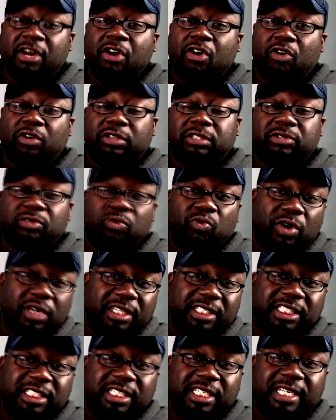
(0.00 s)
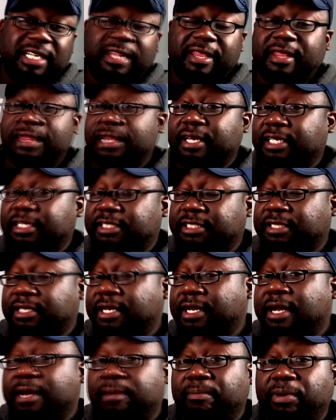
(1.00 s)
onto one sheet, thus
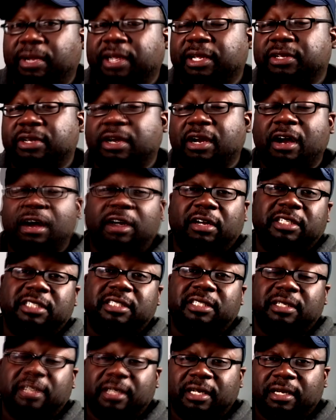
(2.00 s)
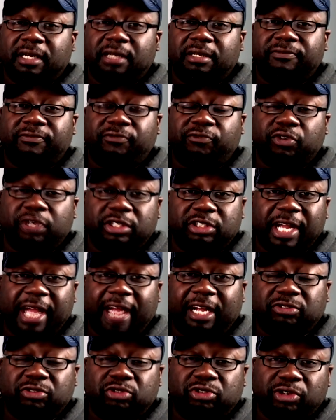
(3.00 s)
bringing your cost for the
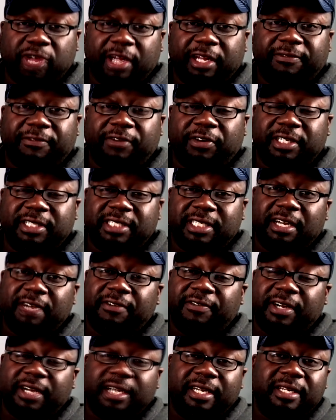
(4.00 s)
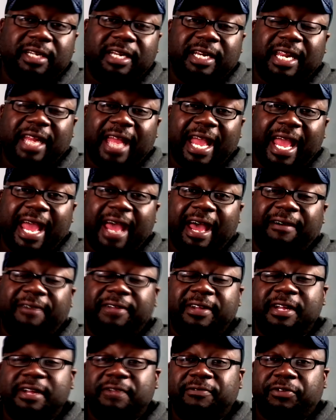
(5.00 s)
actual transfer itself, cutting it in half
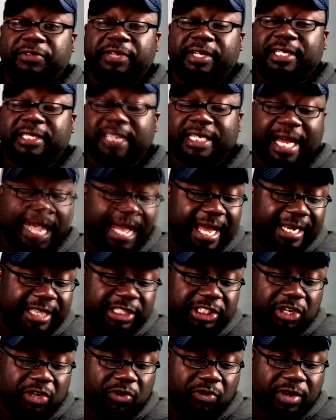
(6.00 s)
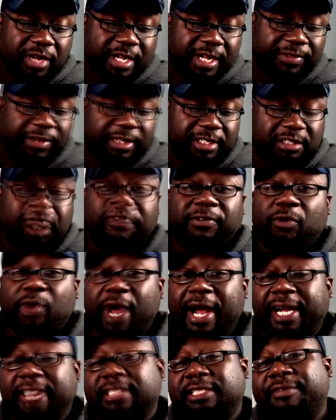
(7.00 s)
for the design. So there's a
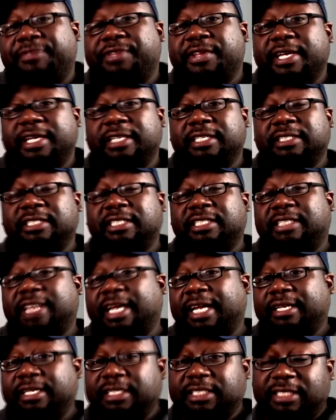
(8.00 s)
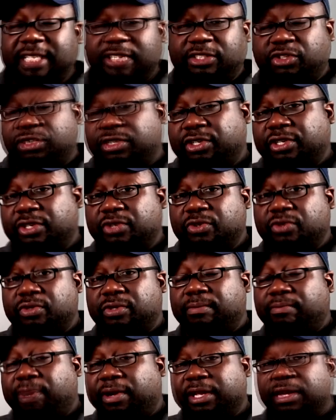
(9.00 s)
variety of things and techniques that you can do to
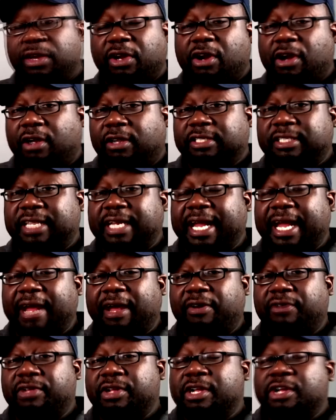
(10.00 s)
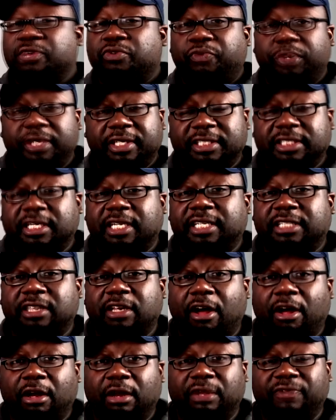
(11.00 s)
bring your costs down. We discuss
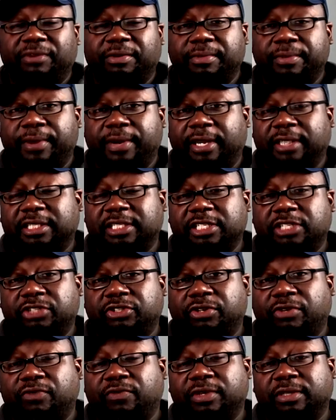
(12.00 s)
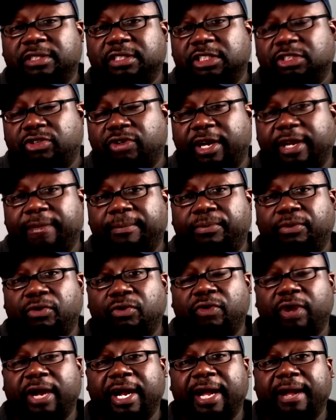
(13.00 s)
all of them in our T-Shirt Riches training
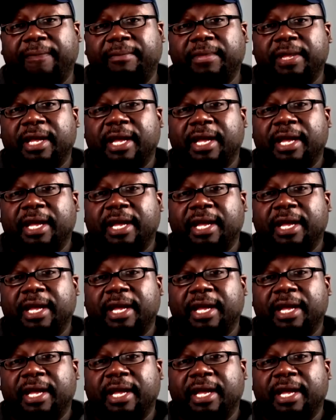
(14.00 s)
program.